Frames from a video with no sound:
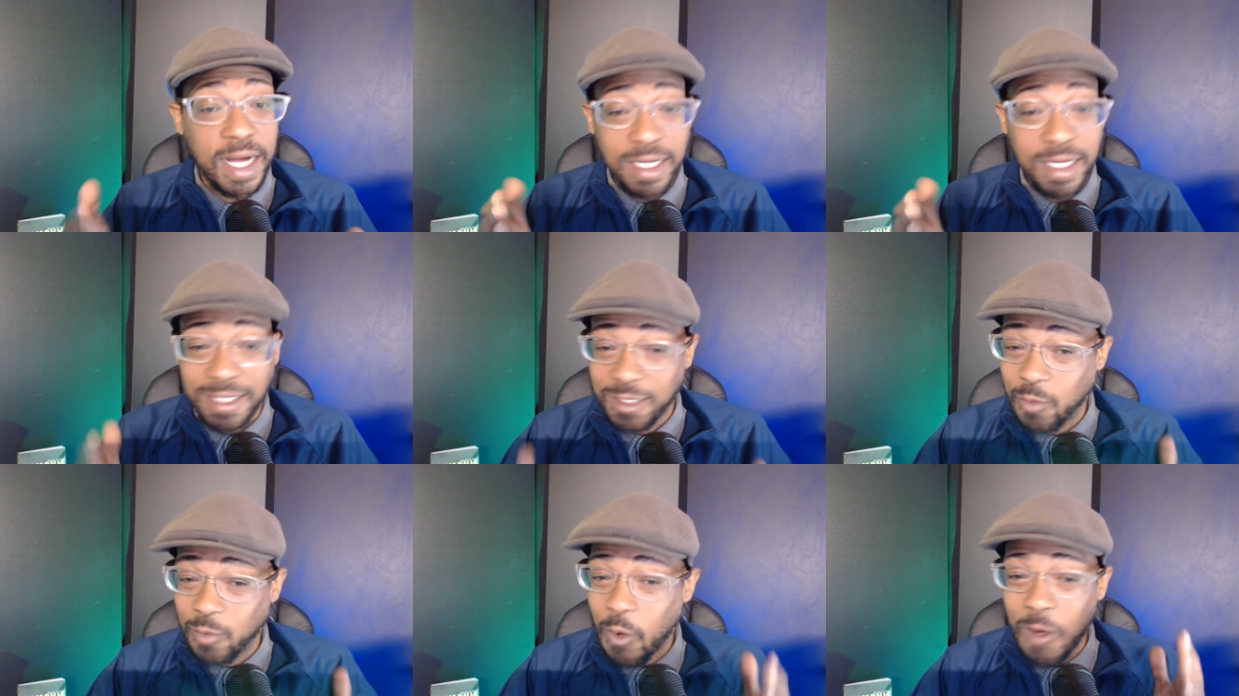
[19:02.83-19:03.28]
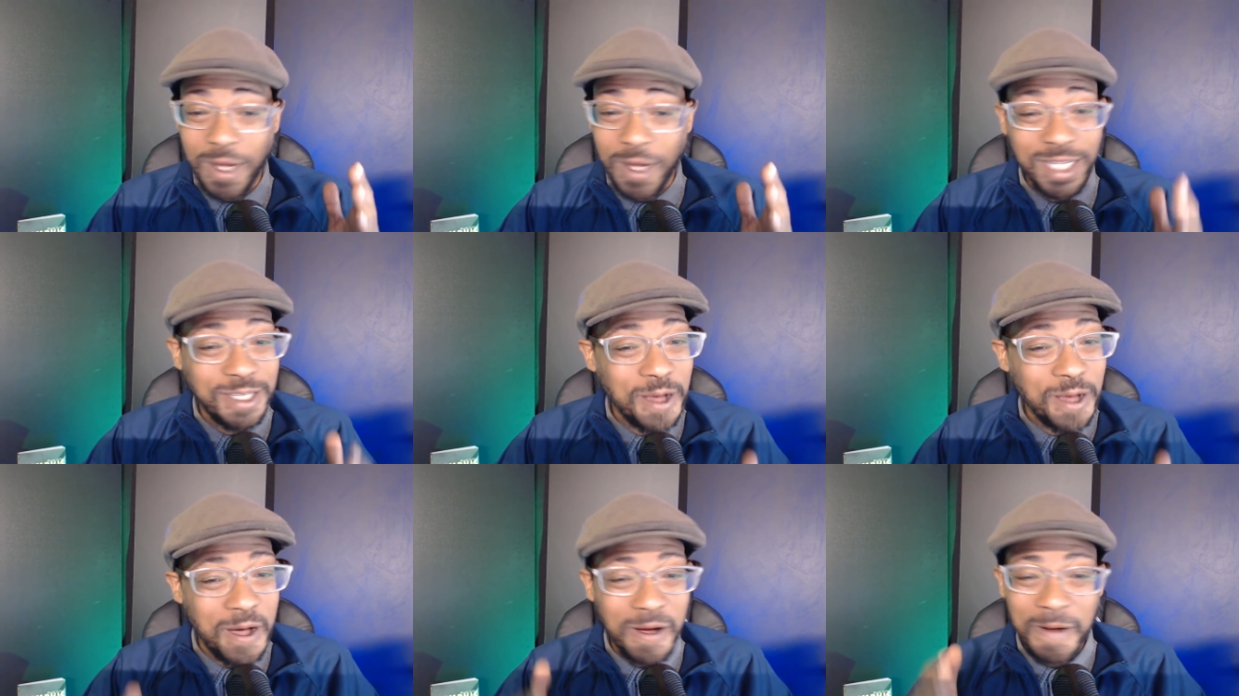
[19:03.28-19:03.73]
I could just
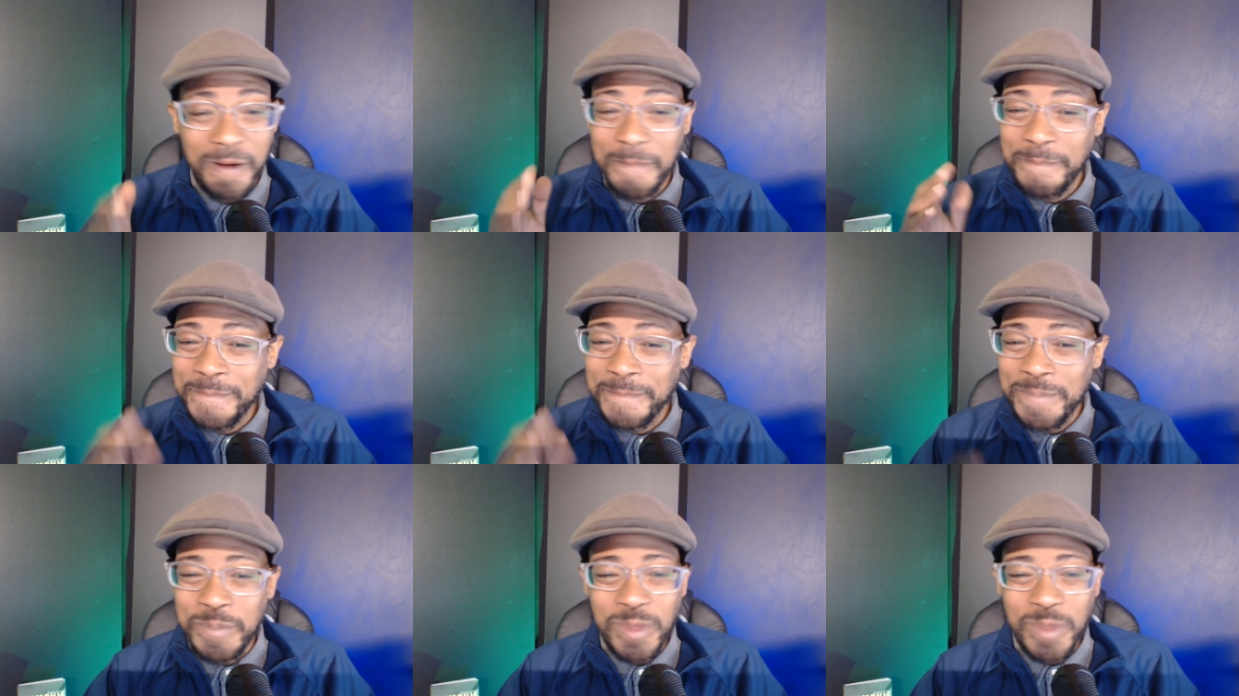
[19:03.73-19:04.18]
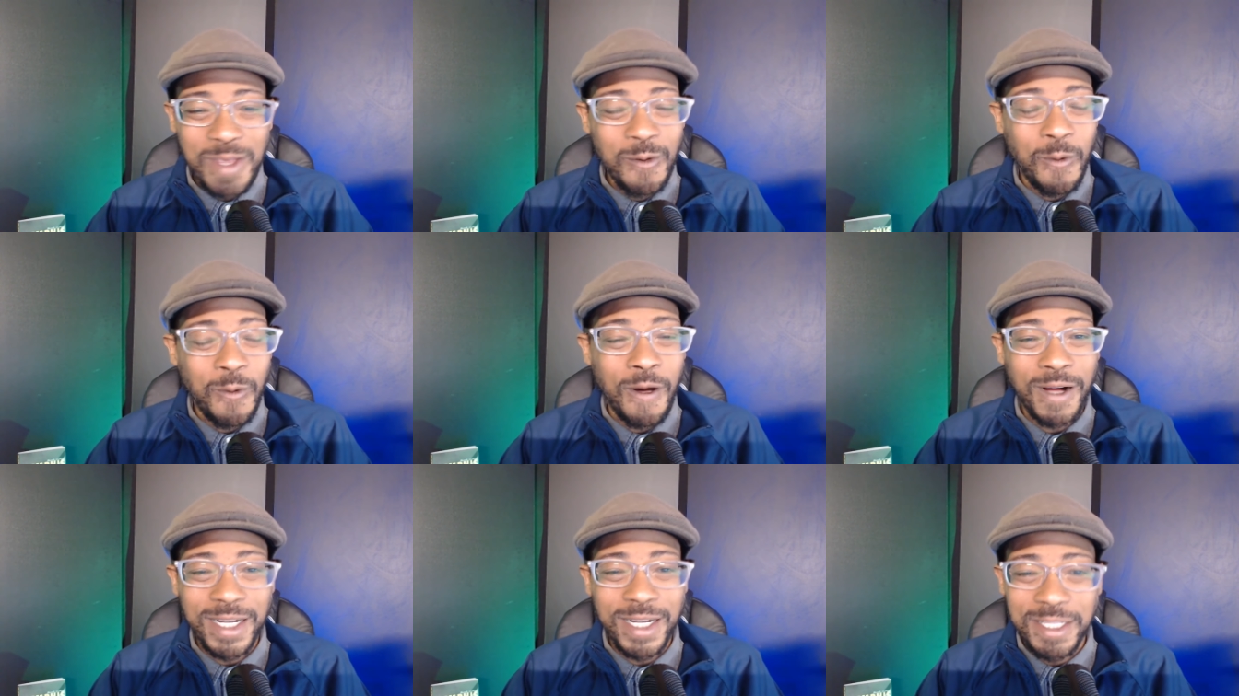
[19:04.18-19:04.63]
walk and talk,
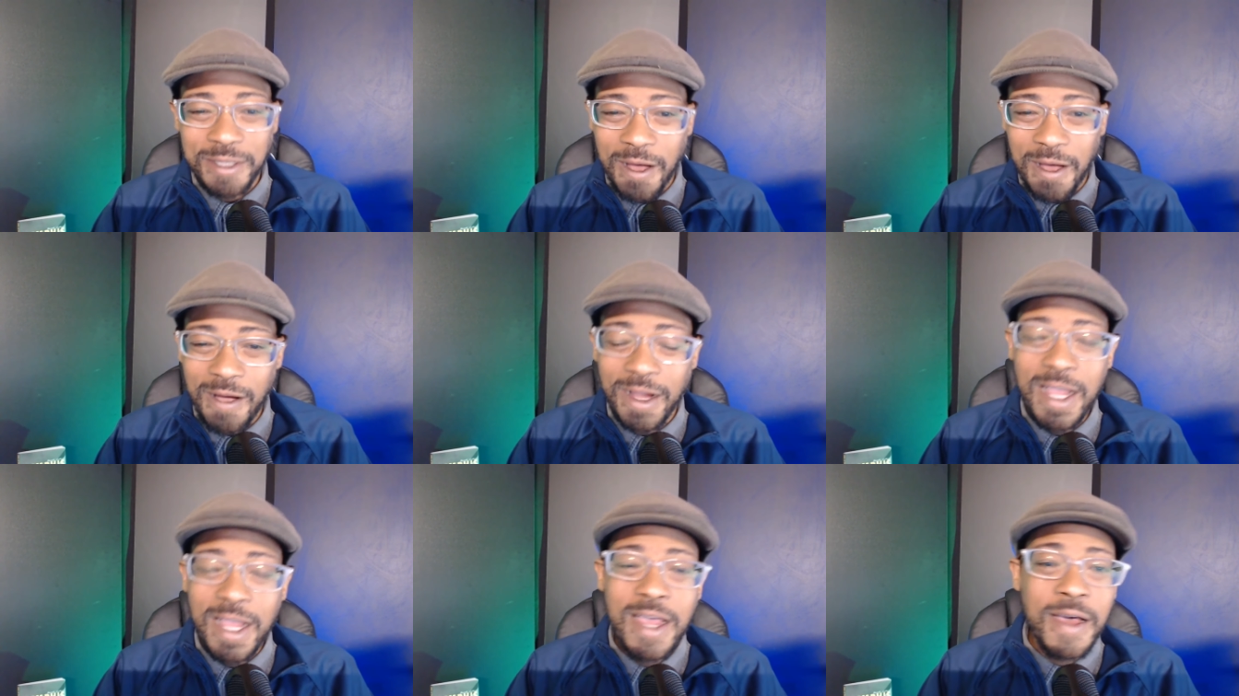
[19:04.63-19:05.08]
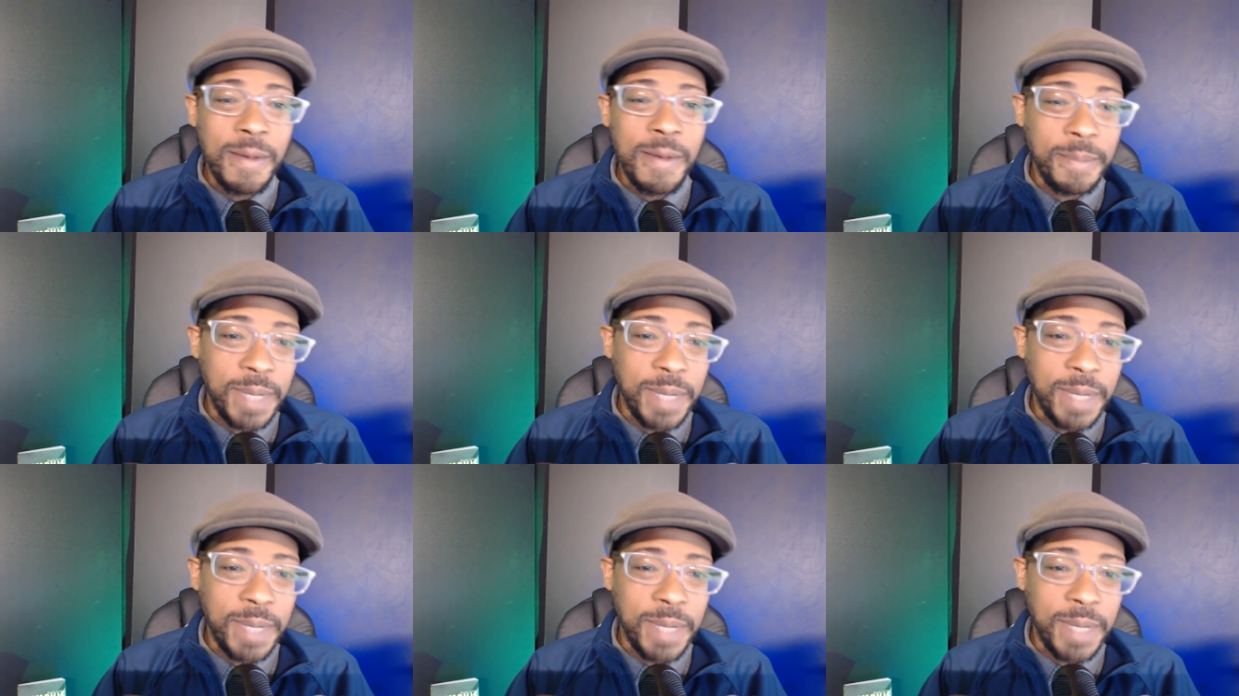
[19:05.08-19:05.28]
walk and talk.